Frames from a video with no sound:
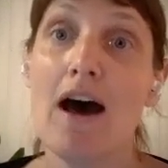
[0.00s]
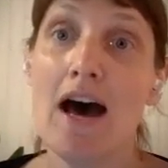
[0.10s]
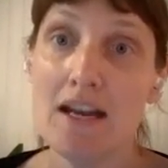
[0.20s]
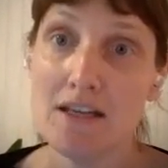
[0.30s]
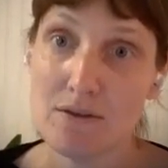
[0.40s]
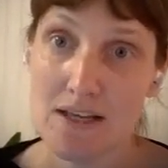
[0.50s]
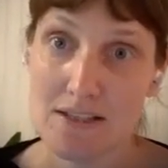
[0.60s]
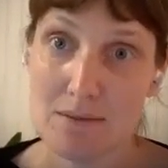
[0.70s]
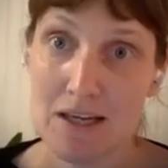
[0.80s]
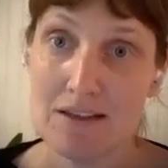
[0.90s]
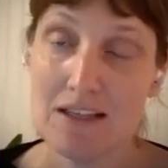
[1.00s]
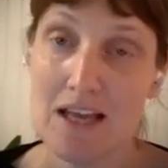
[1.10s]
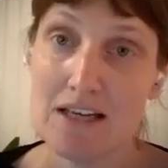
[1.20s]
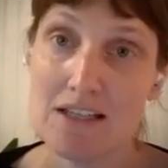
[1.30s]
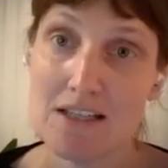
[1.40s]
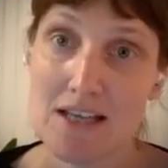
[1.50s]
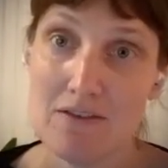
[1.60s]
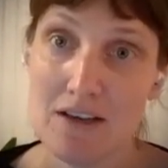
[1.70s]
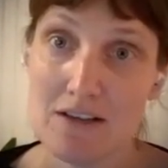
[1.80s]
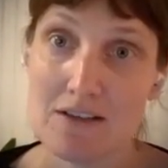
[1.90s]
underestimate the energy
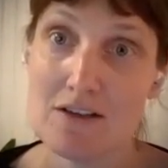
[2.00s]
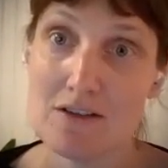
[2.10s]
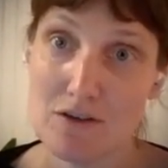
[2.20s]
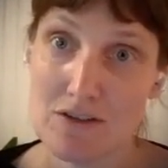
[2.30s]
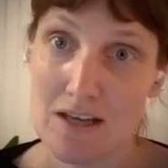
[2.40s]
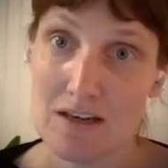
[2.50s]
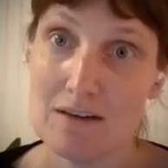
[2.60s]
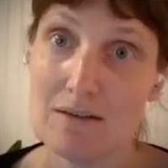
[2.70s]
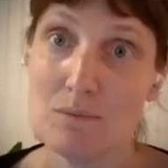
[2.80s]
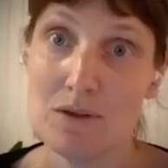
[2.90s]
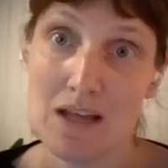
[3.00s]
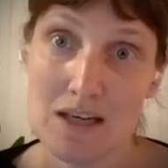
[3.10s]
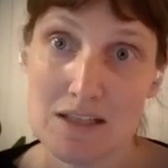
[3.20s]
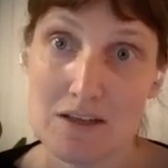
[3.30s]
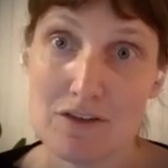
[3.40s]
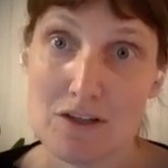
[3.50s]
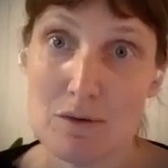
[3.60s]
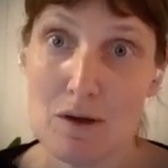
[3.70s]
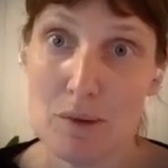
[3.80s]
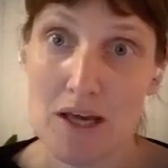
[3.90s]
savings associated with energy efficient
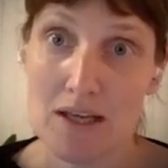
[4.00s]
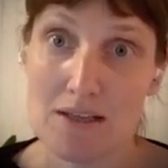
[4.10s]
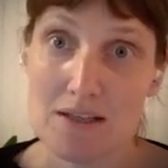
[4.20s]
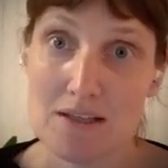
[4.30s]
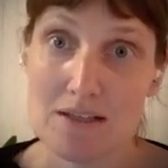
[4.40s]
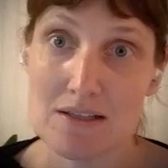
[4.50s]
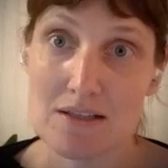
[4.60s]
appliances.